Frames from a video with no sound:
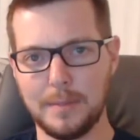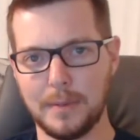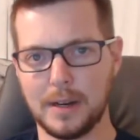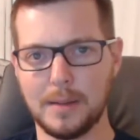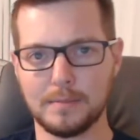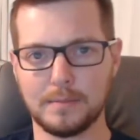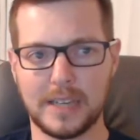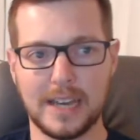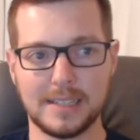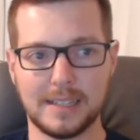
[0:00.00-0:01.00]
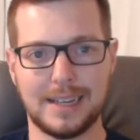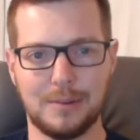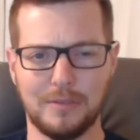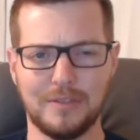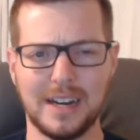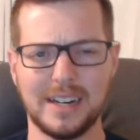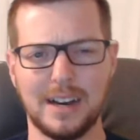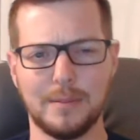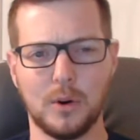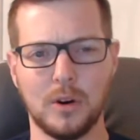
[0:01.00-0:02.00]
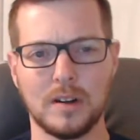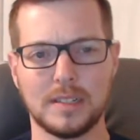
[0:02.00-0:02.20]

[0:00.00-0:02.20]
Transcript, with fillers: but I'm guessing that we'll find out more,